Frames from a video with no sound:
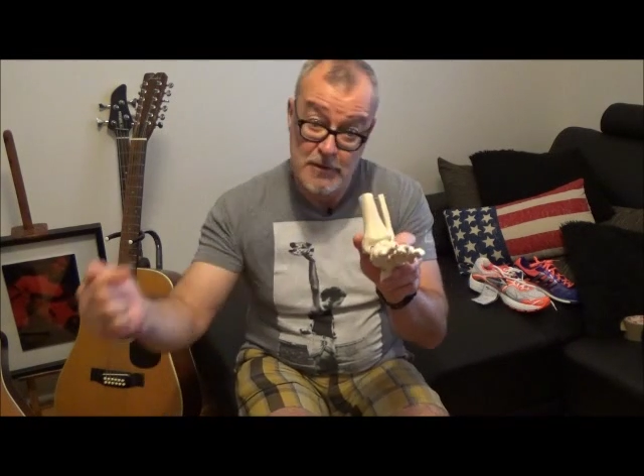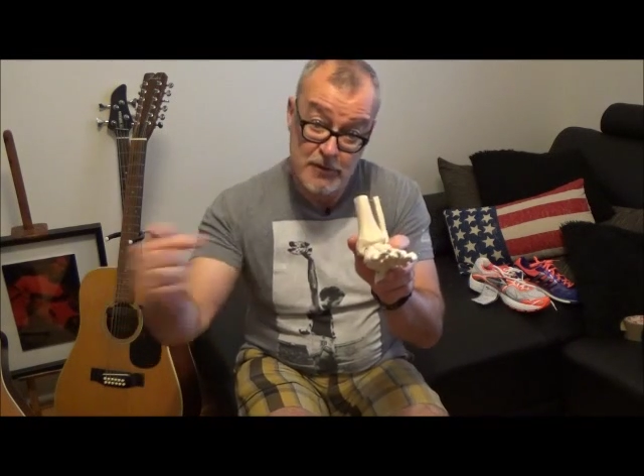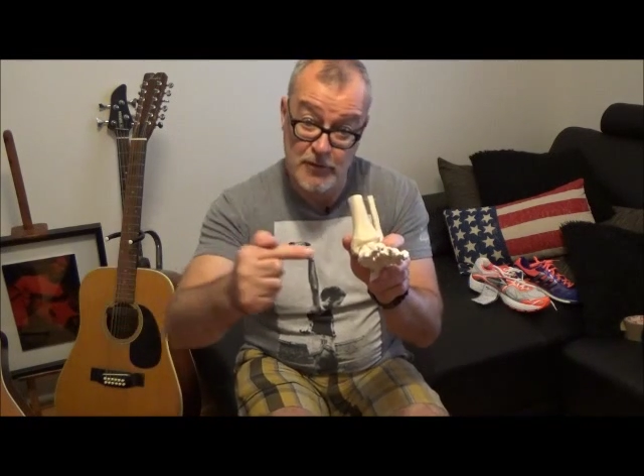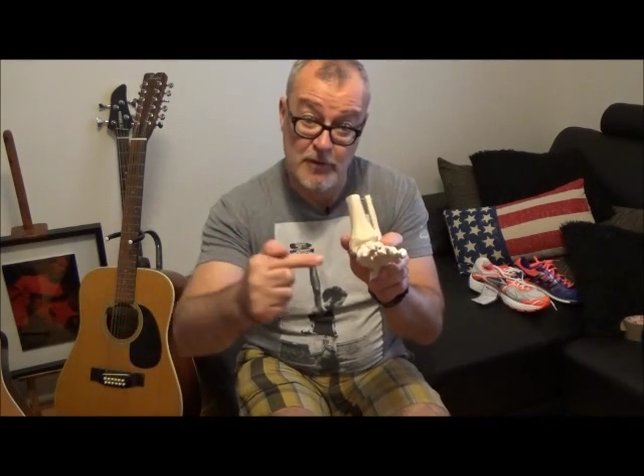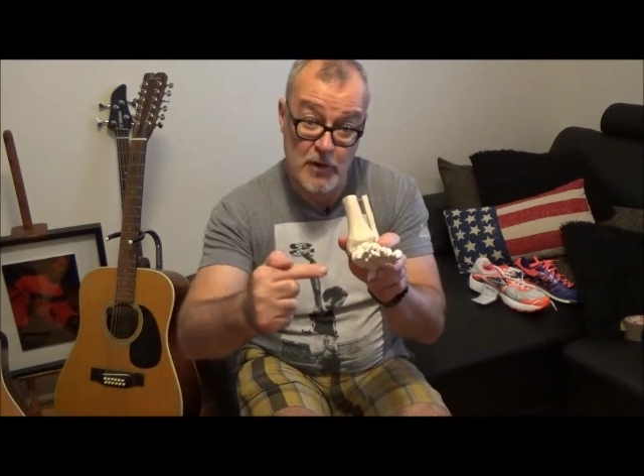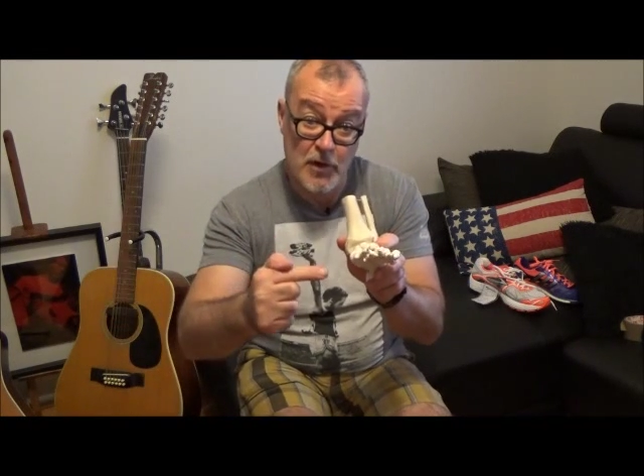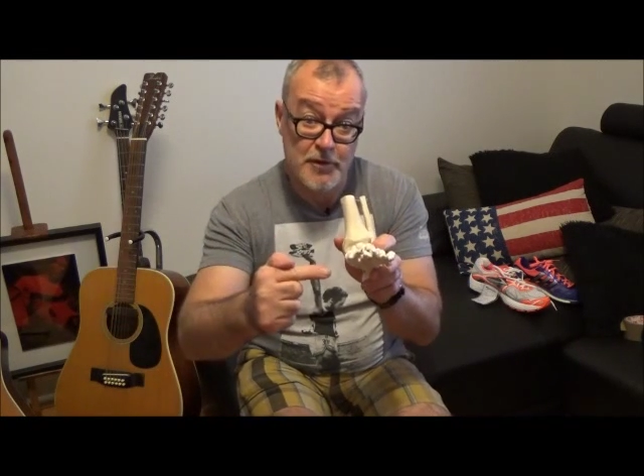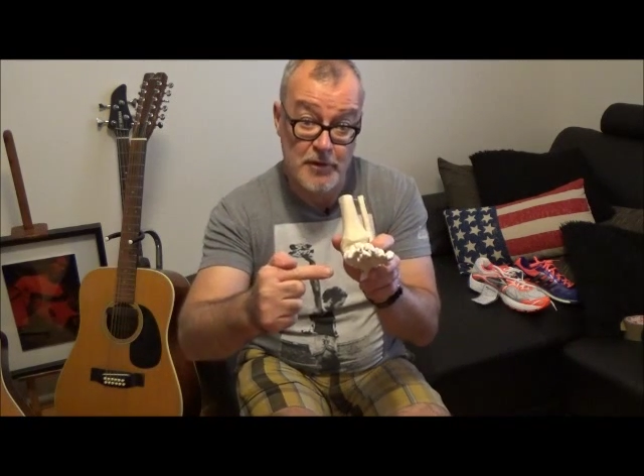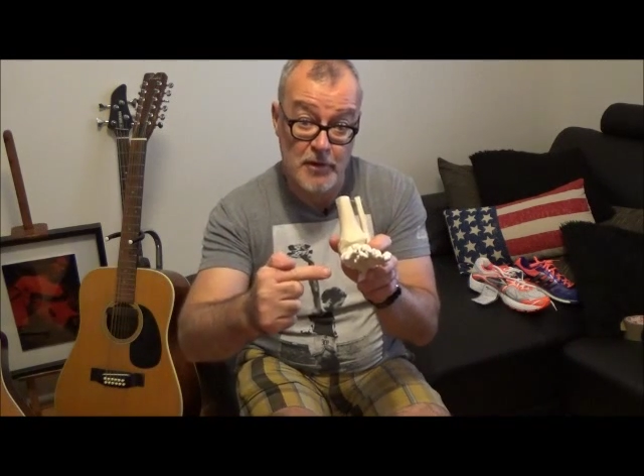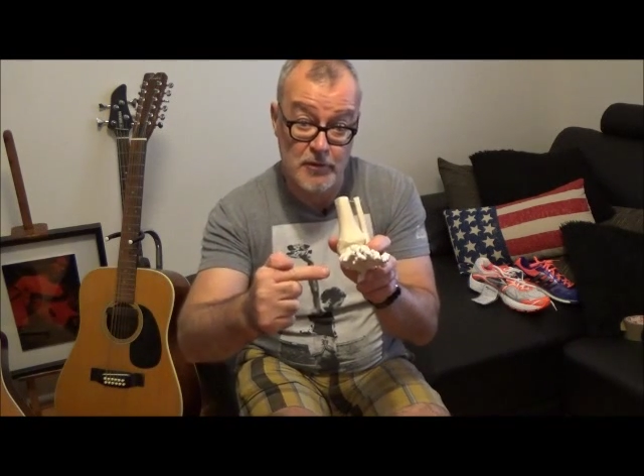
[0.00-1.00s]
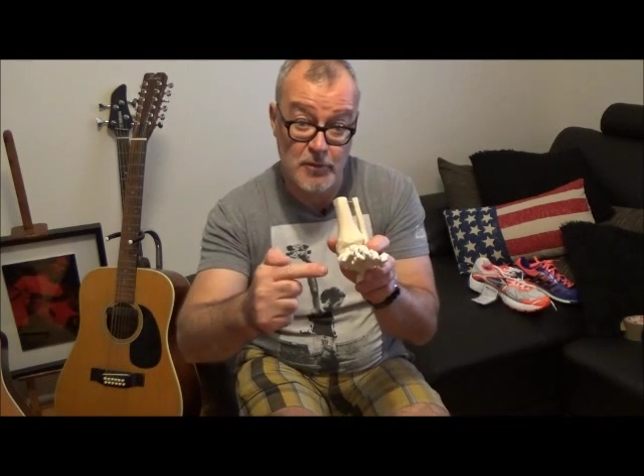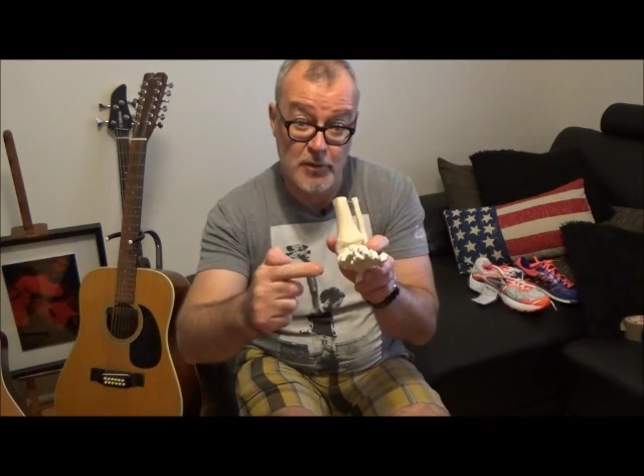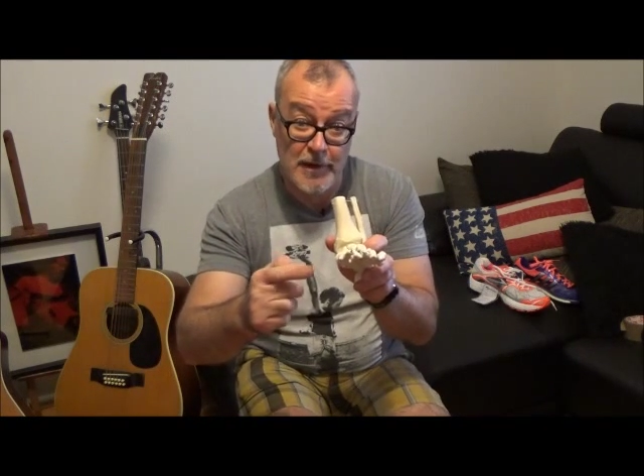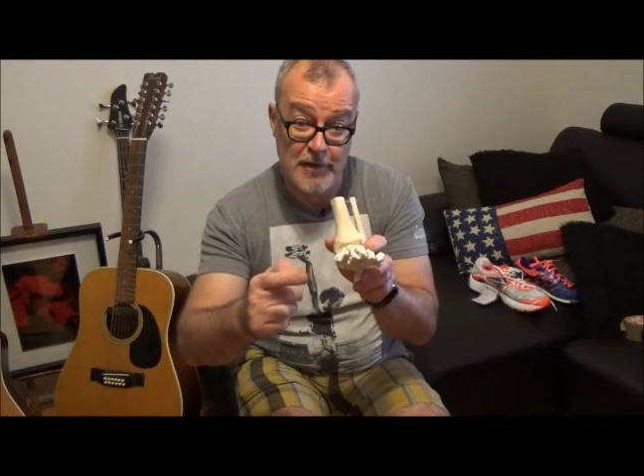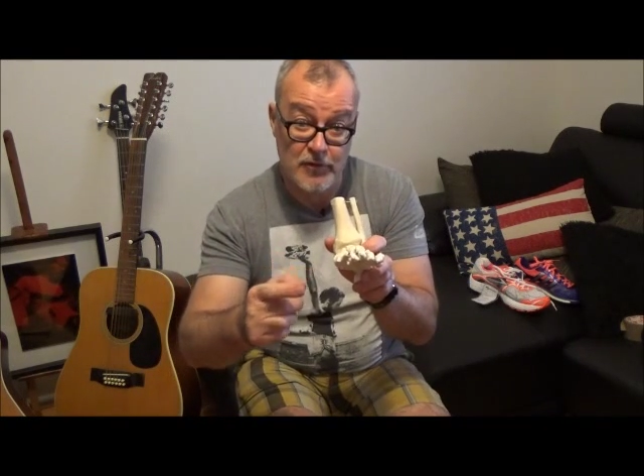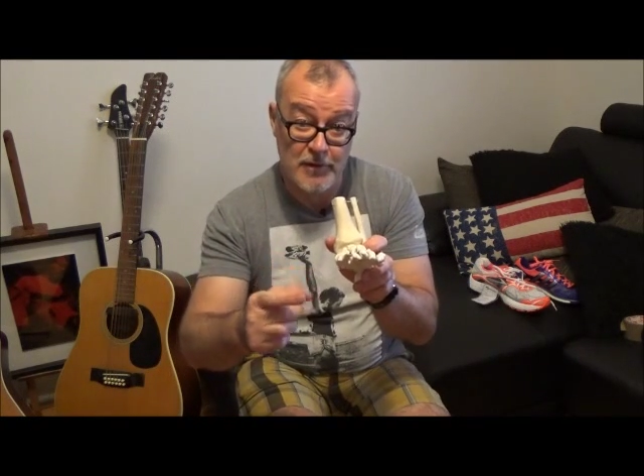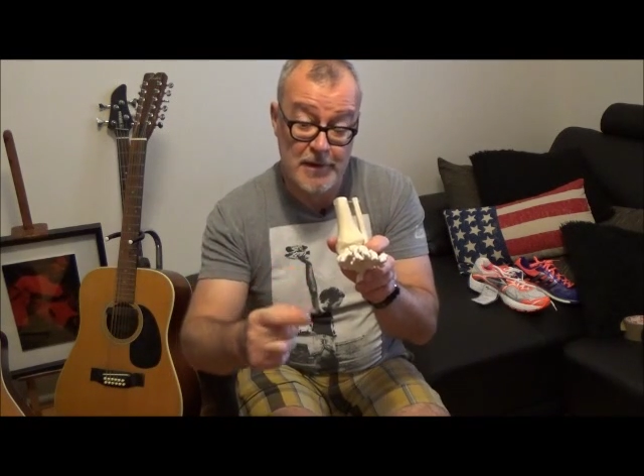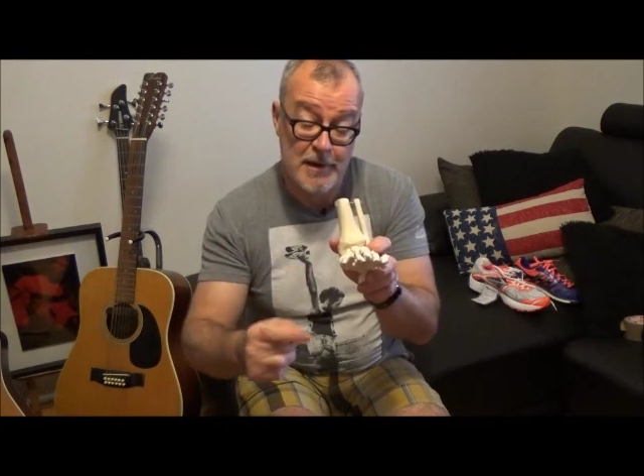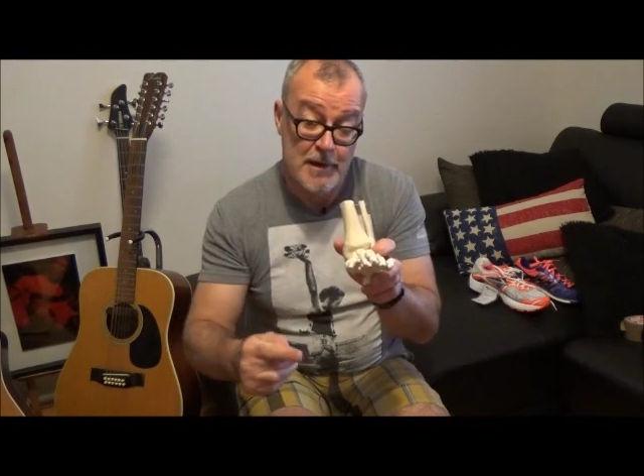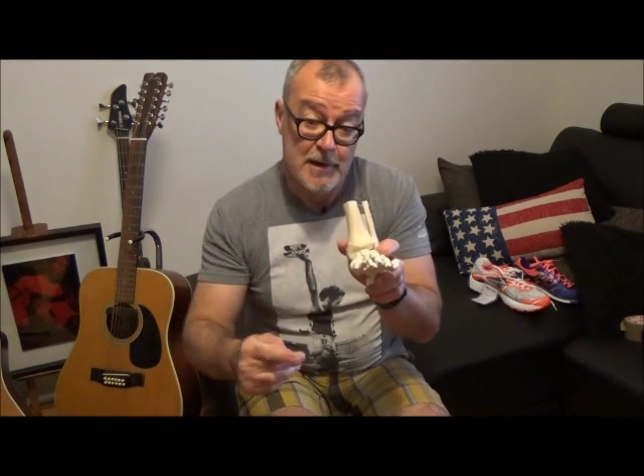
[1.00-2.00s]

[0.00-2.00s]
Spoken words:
so the load goes more laterally.